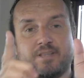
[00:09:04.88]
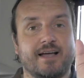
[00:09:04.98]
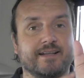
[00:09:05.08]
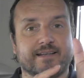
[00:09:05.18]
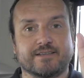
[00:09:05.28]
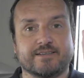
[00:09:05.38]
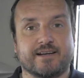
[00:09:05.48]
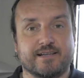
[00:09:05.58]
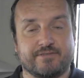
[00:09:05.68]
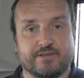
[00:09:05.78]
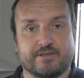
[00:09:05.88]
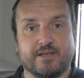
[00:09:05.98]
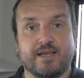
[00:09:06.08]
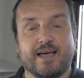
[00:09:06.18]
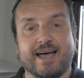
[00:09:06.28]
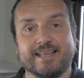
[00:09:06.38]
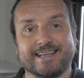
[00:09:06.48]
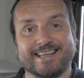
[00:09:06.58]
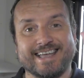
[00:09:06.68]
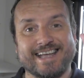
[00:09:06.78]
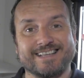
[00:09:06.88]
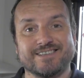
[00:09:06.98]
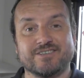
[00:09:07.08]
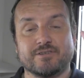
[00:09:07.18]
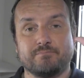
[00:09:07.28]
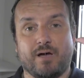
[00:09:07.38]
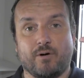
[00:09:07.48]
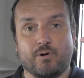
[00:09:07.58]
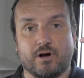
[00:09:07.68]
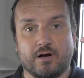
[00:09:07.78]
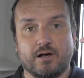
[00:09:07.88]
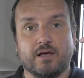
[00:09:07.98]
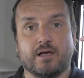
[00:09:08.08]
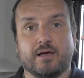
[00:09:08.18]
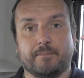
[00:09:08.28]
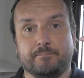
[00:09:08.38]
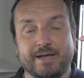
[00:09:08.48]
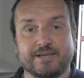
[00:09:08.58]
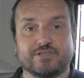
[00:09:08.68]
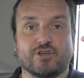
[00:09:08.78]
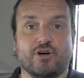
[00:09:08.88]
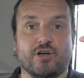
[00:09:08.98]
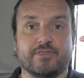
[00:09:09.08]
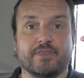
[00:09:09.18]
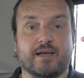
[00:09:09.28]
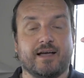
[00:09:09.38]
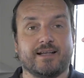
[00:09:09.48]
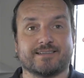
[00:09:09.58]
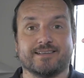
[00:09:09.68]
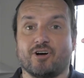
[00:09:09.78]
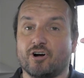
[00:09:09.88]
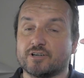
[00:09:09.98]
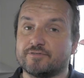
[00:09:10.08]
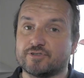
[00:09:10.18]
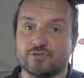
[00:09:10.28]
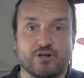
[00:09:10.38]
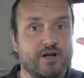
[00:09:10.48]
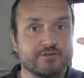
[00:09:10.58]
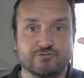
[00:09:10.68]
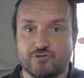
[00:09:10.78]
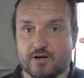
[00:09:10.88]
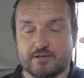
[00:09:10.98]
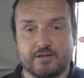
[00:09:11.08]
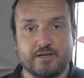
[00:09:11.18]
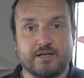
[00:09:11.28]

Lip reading: light inside of it, and it gains power based on, it's an artificial construct.